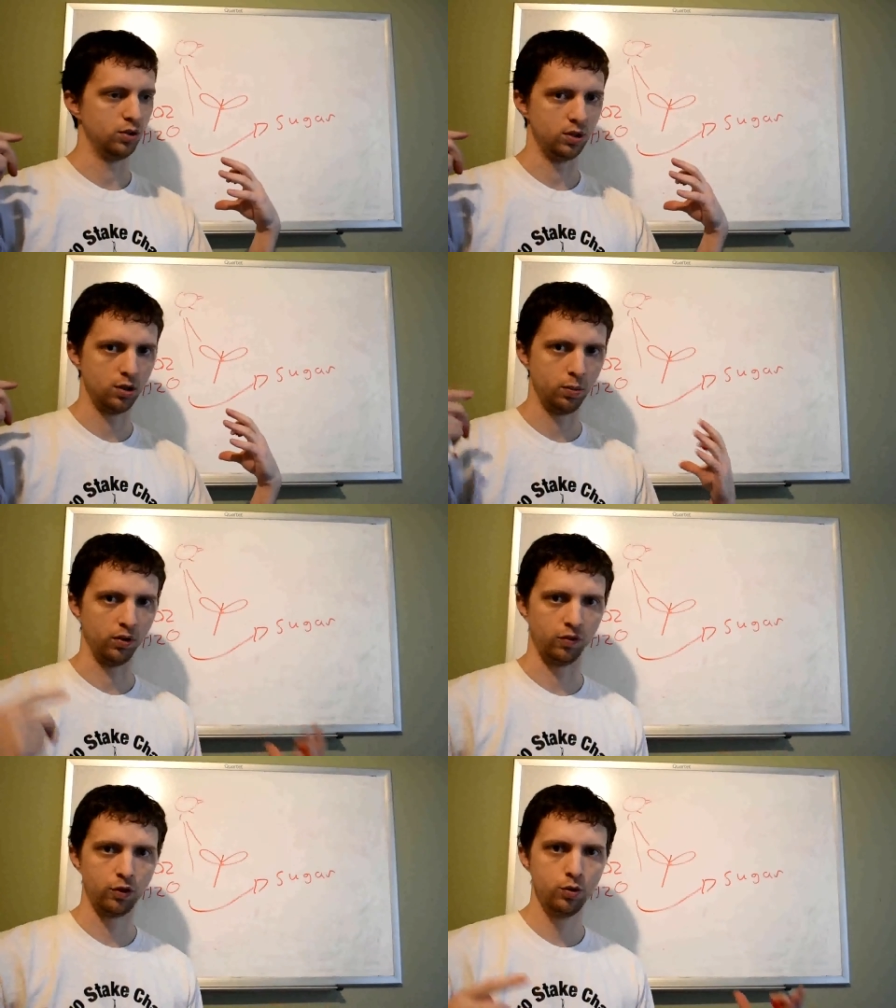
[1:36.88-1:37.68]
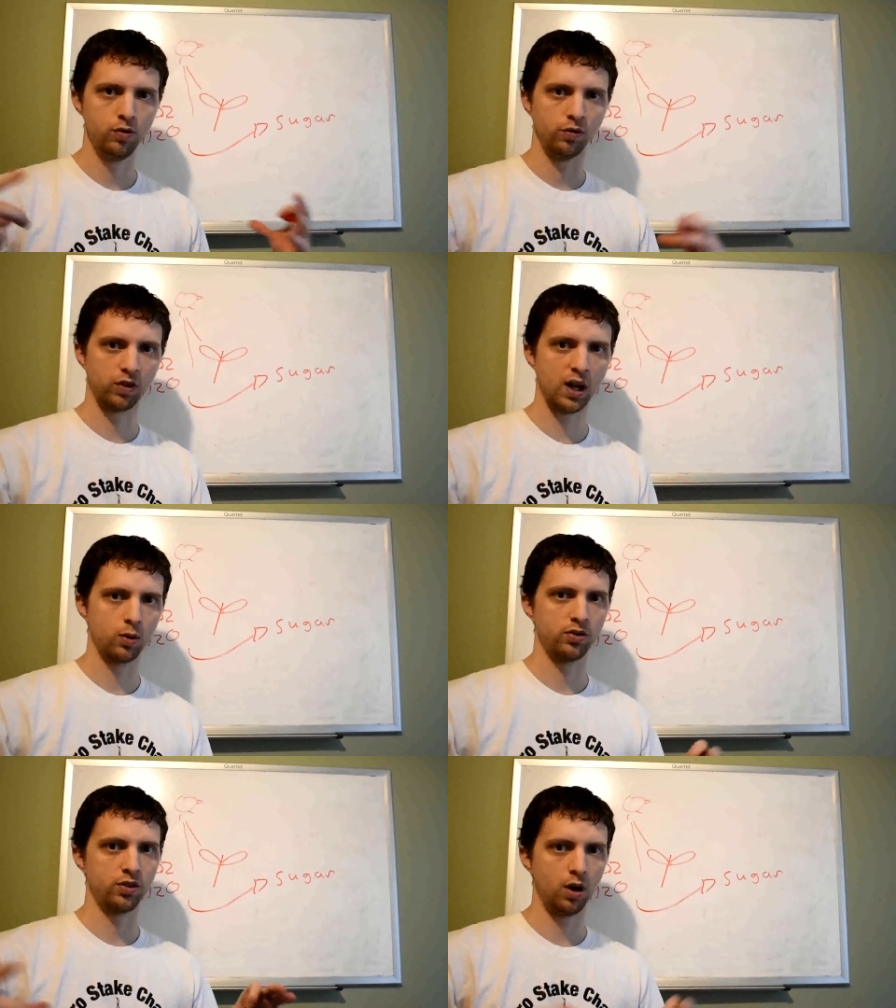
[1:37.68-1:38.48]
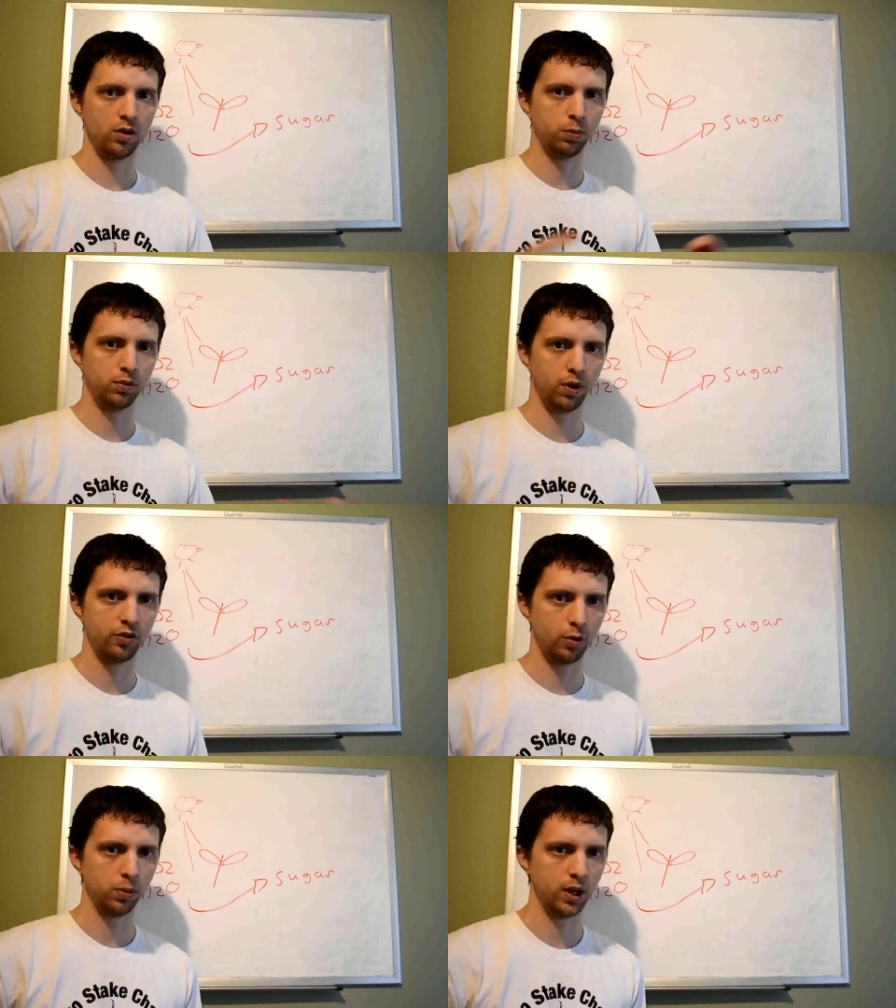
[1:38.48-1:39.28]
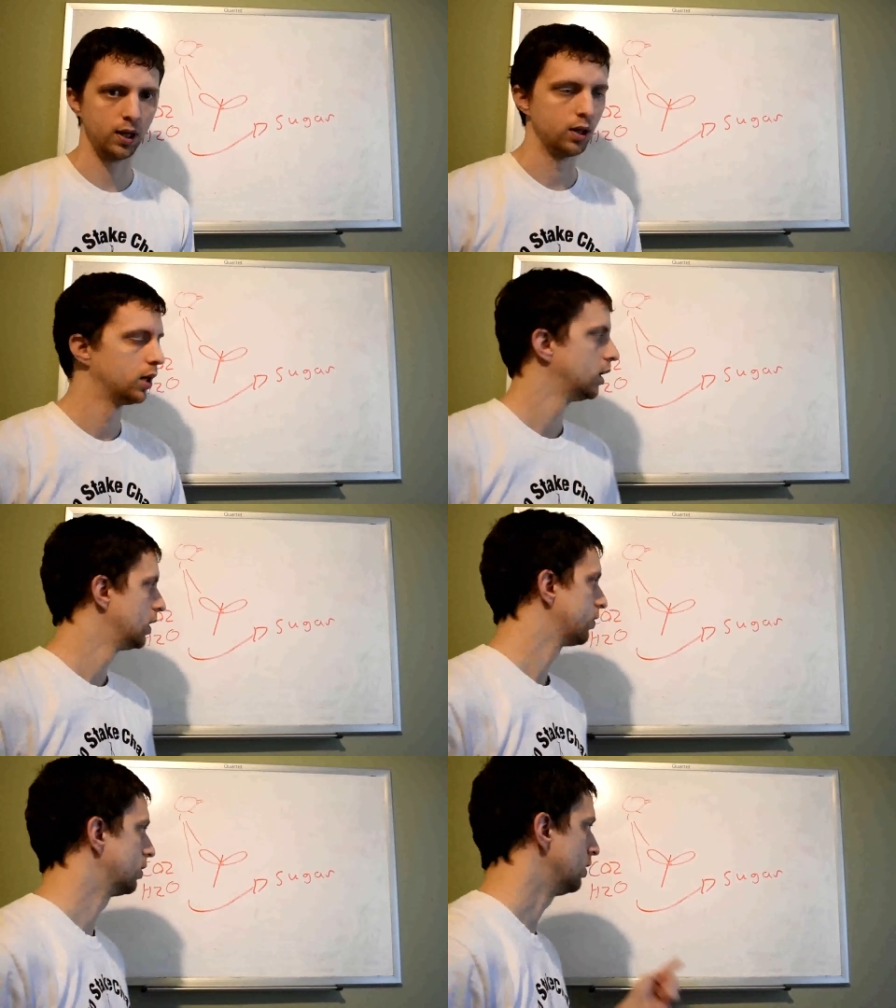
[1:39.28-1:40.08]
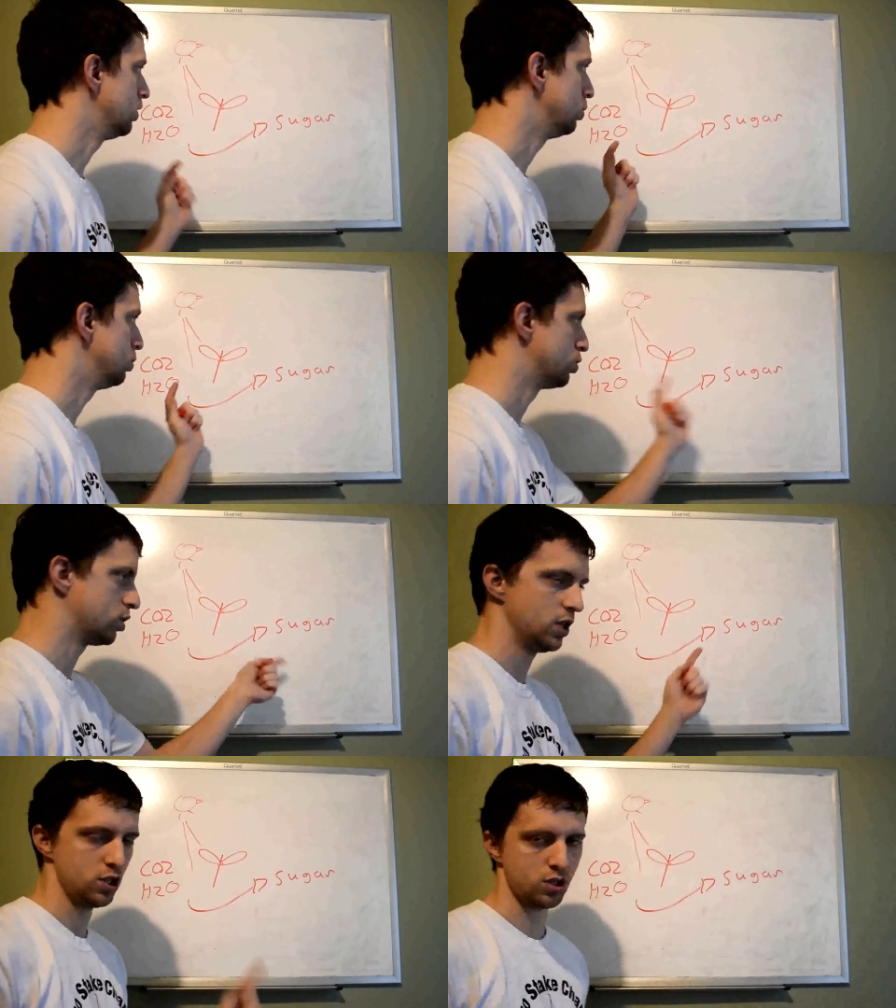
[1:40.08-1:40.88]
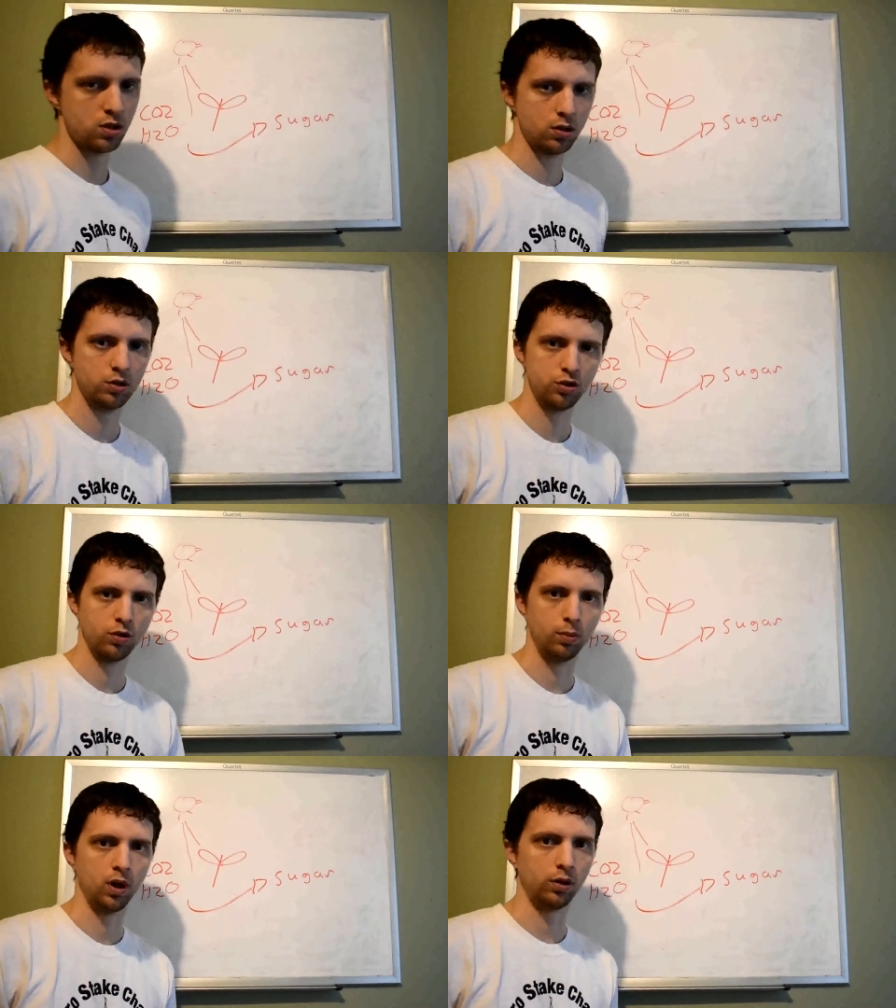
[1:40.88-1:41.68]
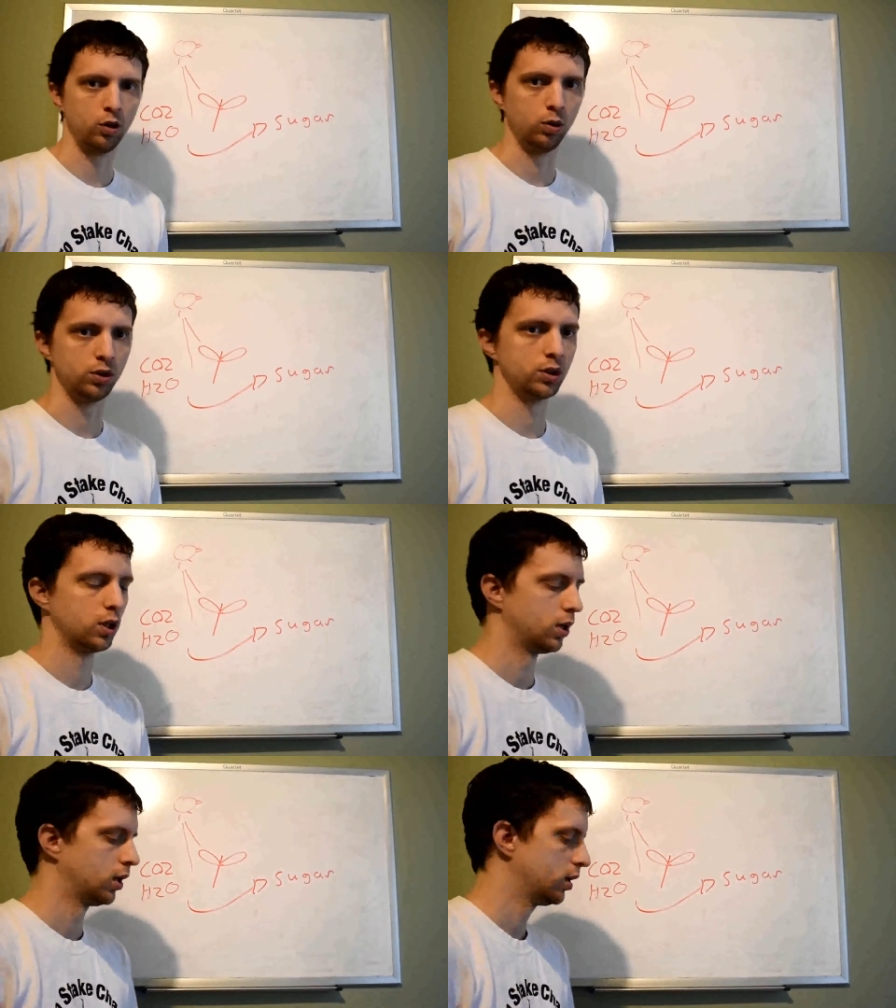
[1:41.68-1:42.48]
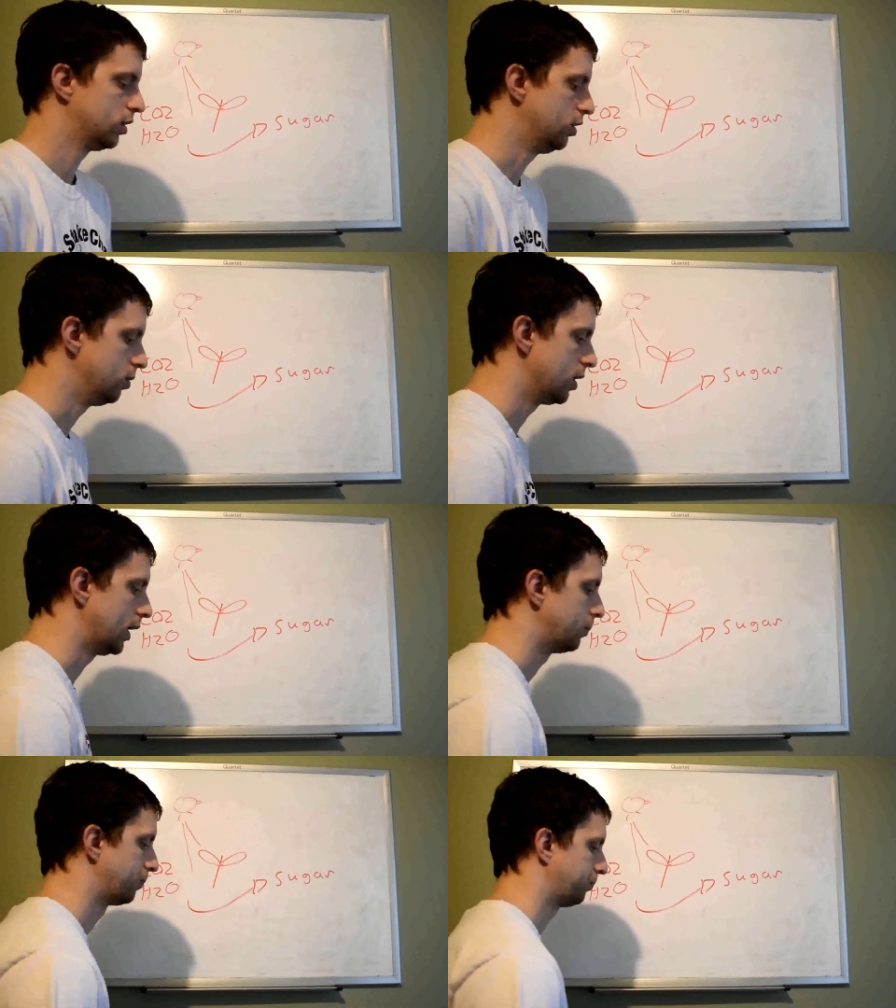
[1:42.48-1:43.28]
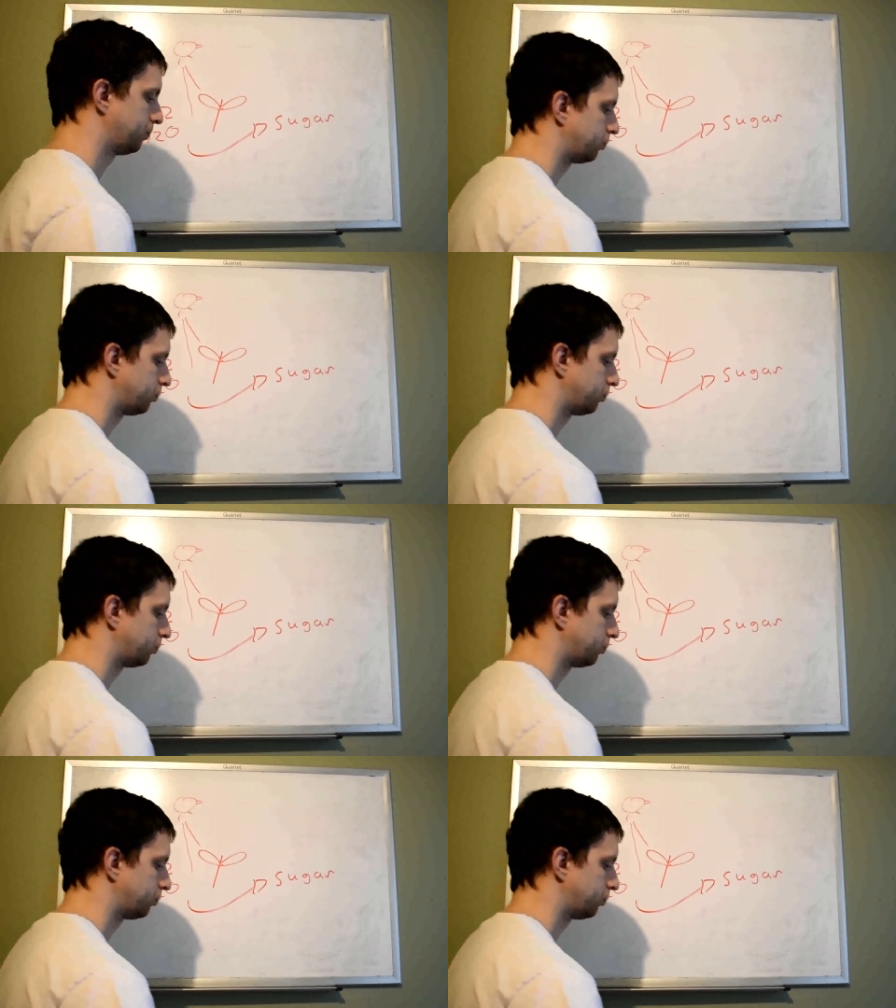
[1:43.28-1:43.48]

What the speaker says: use it to build fruit and flowers. All the parts of the plant are going to use these sugar molecules to do that.